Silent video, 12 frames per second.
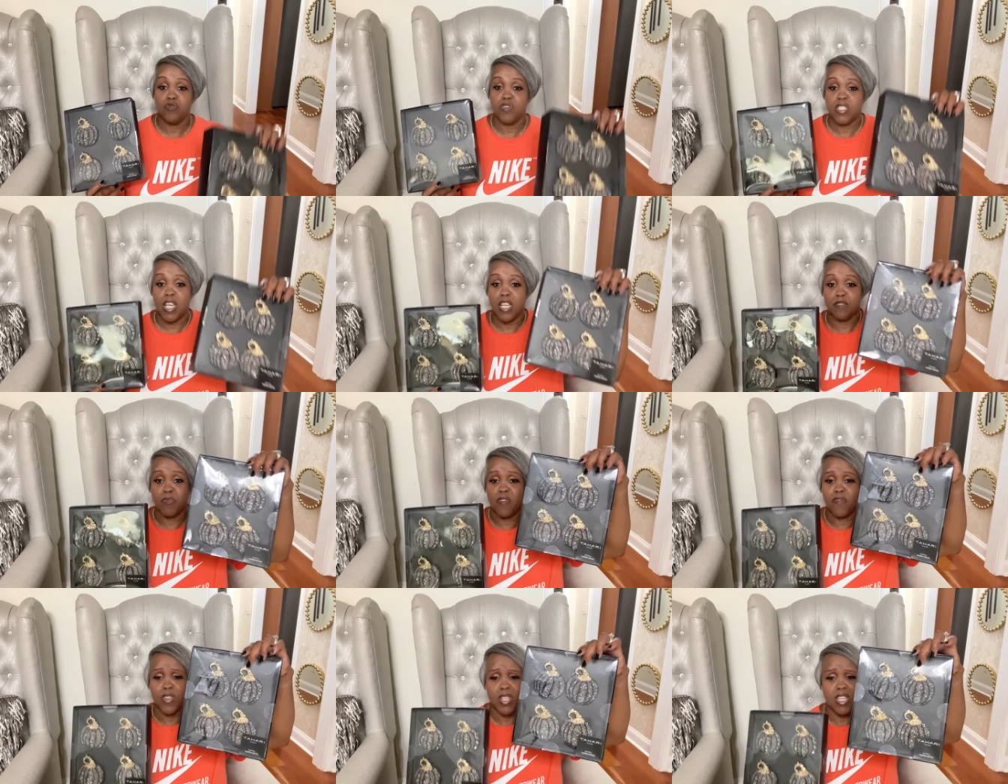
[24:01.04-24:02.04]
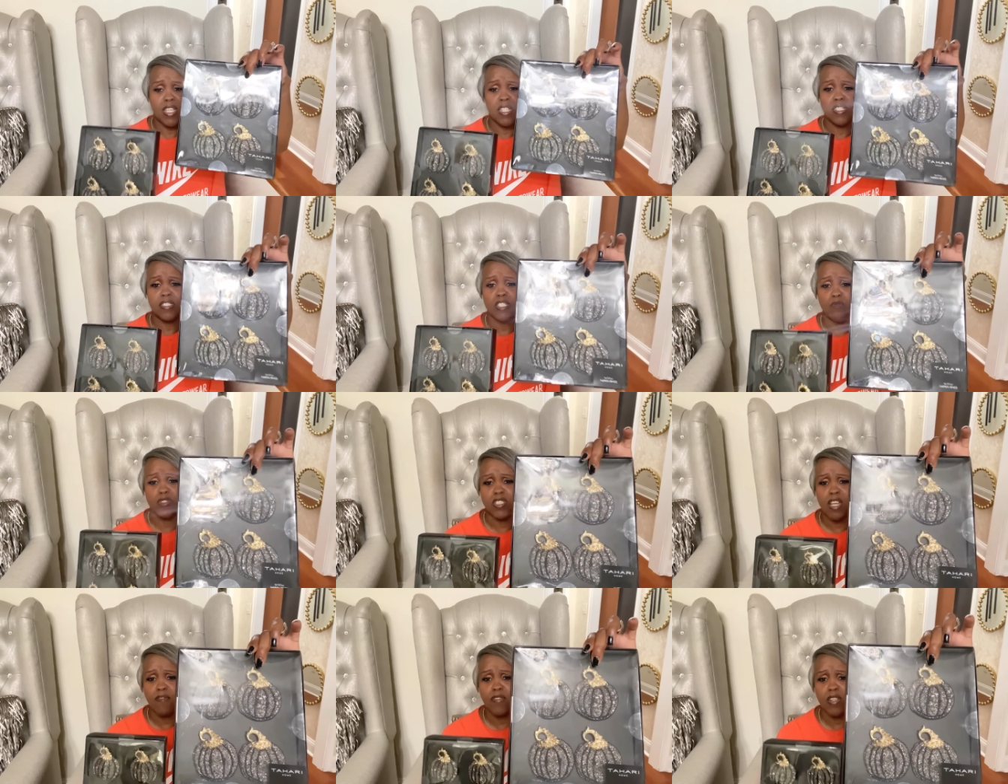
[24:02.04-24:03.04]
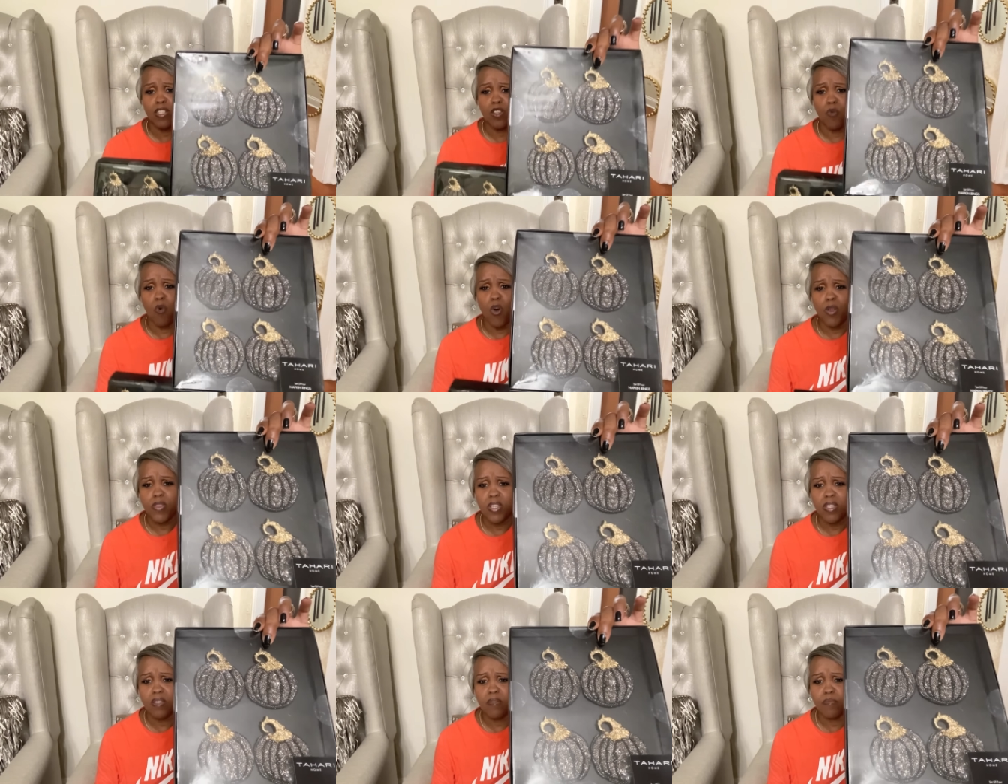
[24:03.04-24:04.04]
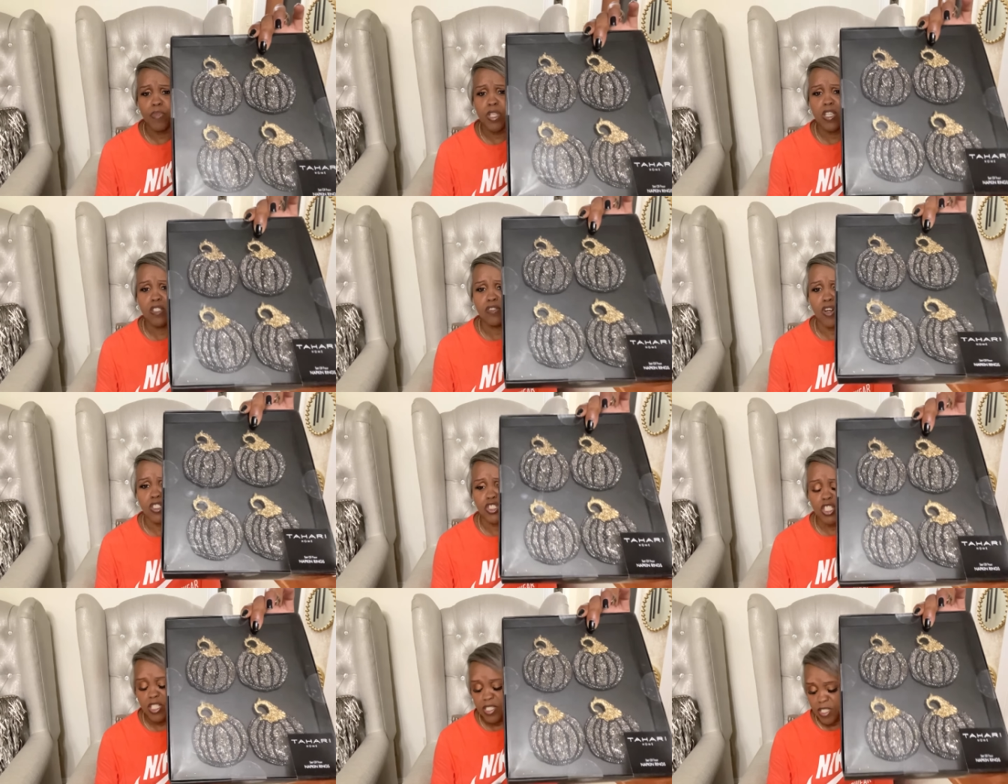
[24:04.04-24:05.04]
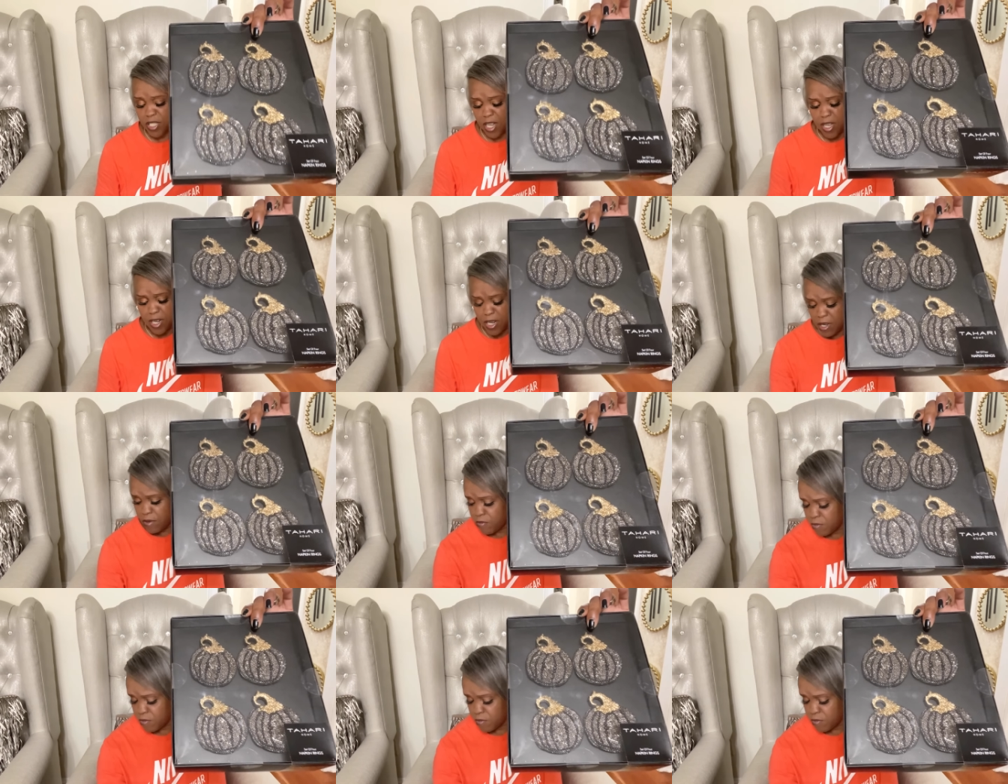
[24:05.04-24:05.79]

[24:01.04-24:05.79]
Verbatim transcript: sets, but for these, it was definitely worth it. These are just stunning.